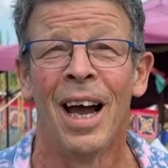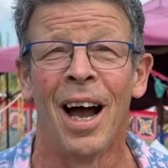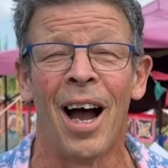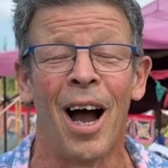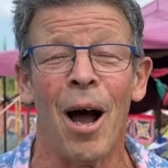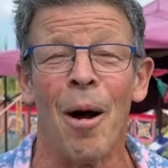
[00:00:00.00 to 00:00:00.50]

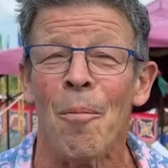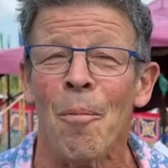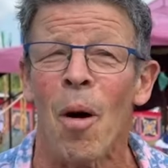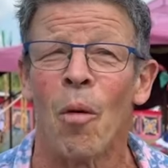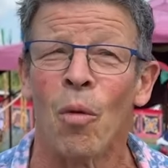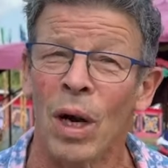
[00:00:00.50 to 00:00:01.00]

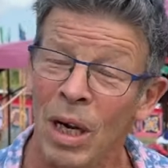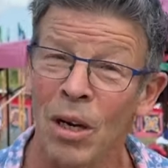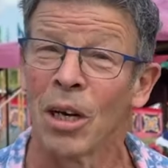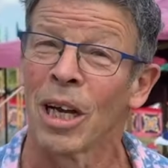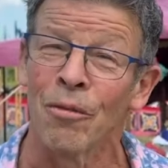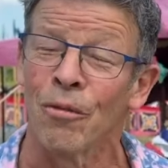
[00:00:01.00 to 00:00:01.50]
We're
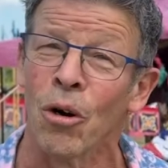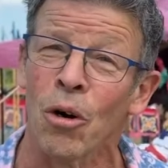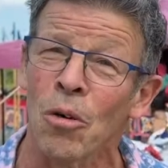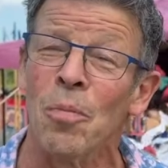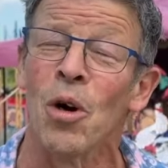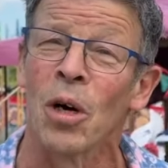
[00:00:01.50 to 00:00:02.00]
looking
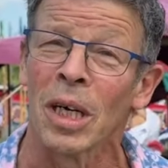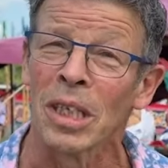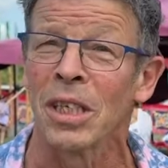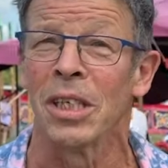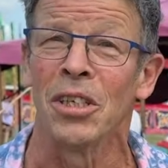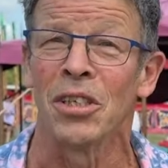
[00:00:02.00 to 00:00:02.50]
forward, Morgan,
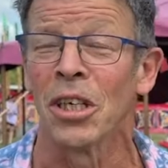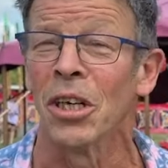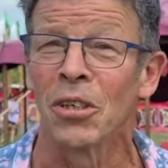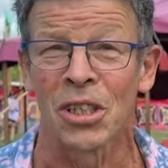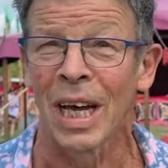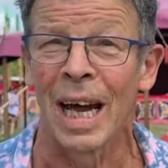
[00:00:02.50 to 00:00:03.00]
to using
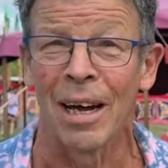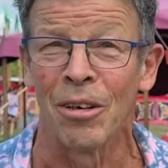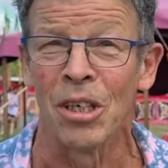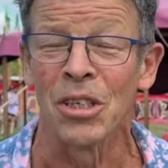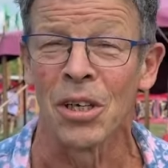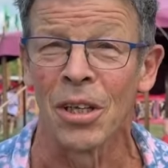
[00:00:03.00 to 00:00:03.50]
your
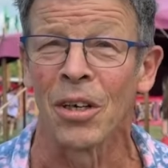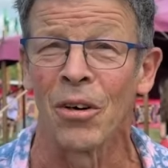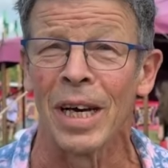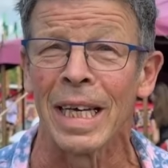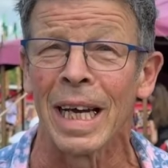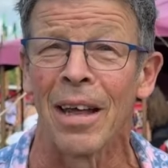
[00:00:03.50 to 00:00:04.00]
towers at the
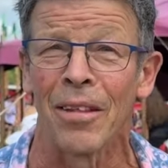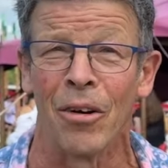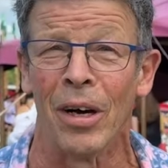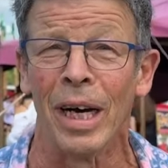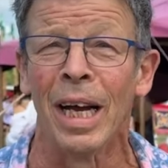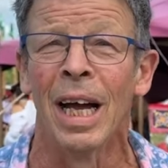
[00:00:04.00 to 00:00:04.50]
Green
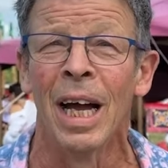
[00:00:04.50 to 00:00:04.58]
Gathering,